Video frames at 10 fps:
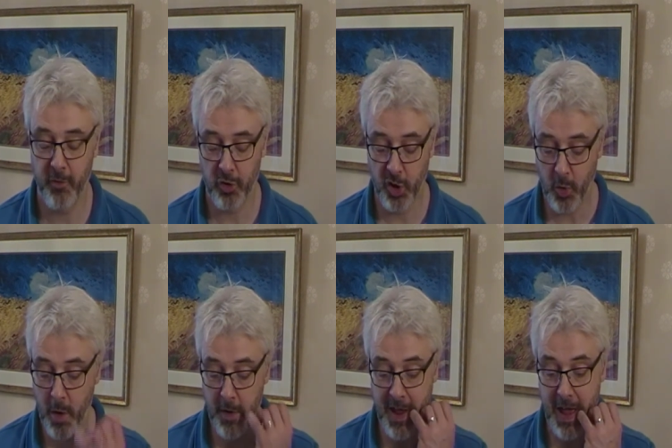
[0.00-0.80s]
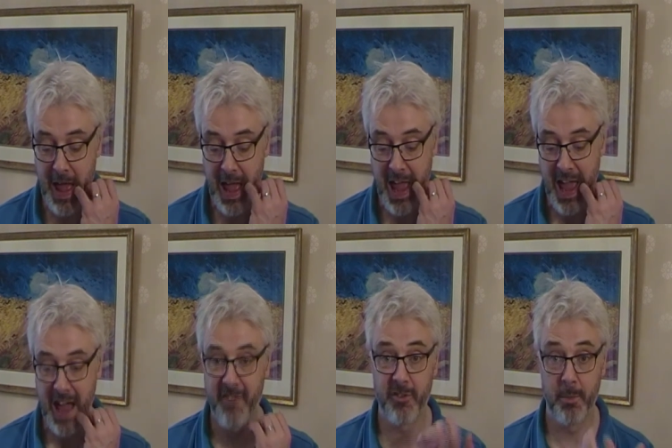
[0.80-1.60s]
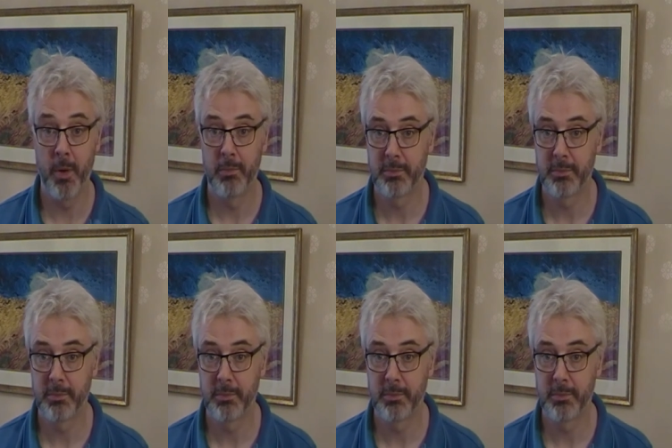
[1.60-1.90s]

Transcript: I've got a quote here from